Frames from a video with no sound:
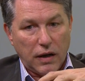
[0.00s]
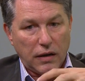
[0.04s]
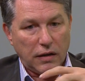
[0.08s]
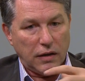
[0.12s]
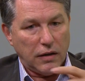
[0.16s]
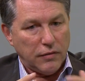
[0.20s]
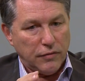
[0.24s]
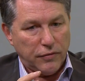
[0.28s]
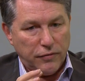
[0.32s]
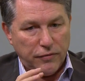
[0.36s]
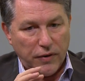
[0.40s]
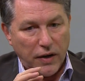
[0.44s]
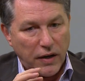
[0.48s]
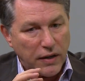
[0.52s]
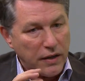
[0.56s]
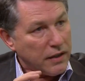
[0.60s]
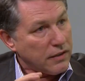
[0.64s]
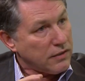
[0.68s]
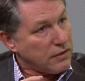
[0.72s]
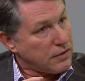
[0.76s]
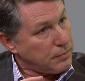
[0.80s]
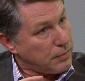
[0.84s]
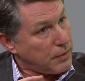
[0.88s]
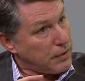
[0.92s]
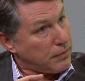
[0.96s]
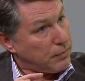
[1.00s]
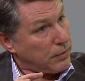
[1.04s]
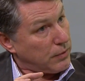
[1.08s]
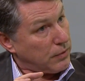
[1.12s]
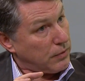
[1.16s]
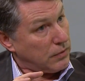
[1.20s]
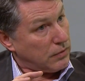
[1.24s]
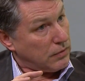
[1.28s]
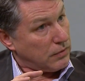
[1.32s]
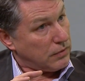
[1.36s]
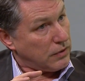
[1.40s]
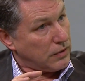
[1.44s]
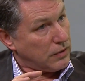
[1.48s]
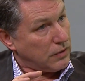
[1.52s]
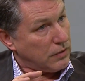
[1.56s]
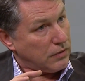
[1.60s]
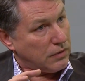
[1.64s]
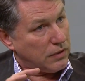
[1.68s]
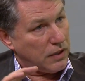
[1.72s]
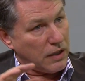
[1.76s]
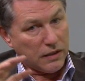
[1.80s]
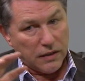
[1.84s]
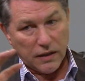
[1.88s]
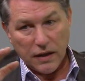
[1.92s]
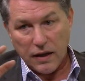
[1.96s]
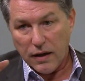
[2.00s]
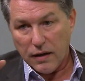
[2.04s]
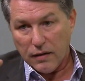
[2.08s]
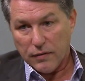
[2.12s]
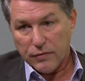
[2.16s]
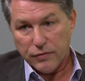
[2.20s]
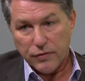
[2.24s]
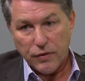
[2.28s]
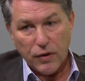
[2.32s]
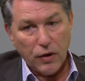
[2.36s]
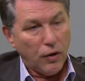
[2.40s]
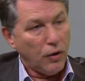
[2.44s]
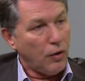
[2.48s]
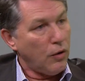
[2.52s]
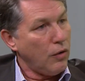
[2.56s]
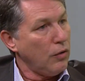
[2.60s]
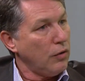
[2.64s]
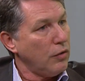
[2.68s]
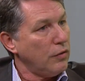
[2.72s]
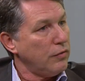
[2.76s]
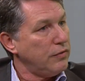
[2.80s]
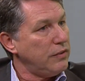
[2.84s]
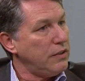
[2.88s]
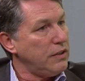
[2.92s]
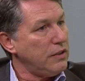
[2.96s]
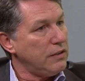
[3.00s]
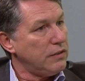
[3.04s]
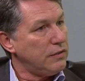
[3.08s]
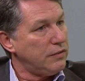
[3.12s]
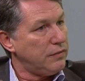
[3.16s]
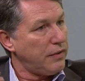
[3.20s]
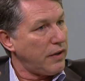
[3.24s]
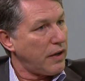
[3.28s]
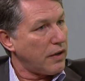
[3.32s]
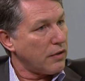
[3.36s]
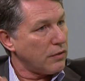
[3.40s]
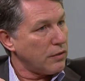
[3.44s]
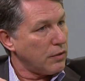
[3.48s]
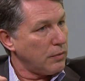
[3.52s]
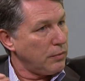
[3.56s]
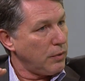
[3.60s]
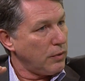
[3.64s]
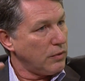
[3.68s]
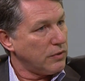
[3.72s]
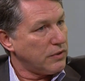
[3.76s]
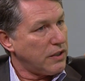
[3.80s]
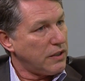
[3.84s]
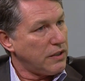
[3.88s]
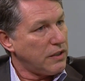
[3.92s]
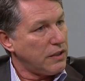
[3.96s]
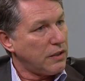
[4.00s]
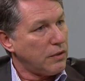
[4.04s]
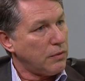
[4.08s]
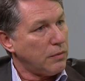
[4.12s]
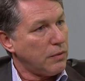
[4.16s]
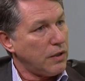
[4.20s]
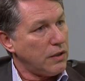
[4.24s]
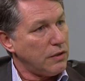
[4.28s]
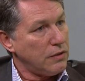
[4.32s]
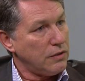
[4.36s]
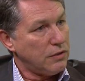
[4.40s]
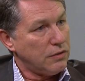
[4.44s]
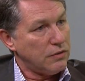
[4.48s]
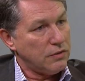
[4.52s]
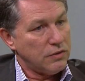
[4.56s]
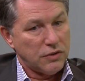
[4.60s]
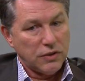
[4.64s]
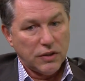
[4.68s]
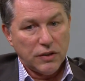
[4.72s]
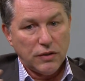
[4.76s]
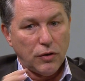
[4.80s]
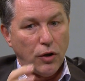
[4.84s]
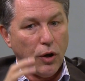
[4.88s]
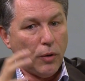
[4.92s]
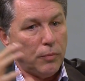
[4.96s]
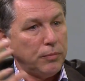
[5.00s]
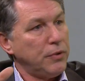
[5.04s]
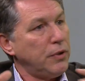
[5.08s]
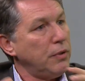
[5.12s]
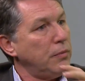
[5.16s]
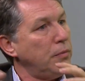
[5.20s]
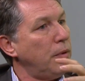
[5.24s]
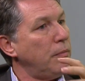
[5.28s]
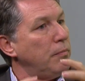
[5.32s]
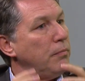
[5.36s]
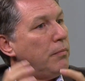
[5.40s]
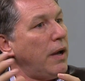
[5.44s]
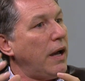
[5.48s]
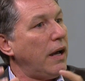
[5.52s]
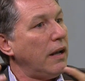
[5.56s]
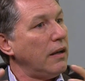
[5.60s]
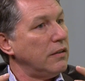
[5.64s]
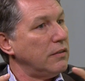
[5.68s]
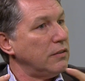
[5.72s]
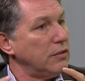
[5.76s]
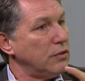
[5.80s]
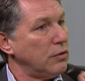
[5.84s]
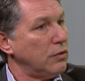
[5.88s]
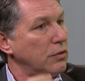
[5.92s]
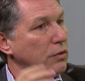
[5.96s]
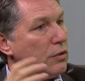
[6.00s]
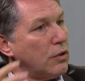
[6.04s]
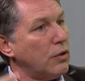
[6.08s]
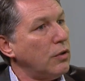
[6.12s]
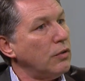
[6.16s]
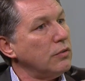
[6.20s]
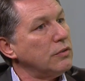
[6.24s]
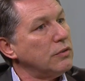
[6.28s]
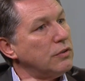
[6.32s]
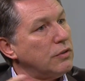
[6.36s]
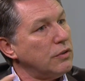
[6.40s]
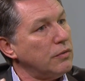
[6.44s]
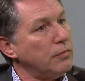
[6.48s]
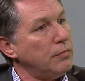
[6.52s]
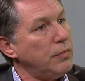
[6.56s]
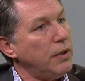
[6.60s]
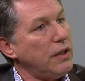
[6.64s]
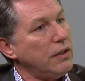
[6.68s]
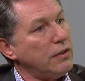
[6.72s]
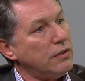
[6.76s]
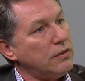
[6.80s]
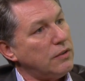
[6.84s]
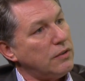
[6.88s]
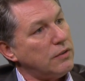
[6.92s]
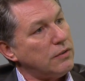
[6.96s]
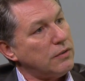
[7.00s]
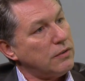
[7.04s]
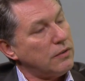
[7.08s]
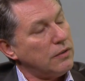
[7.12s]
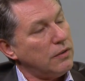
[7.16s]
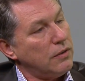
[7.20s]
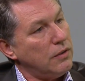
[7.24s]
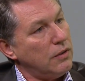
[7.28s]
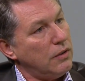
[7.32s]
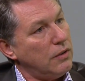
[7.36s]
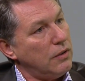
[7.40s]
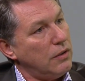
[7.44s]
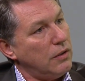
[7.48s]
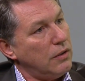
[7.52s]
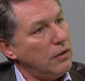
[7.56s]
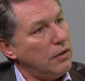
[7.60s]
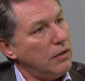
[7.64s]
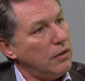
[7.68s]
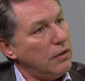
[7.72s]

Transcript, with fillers: and then finance people you know that have all of these variables and equations in optimum balance on a constant basis. Mm.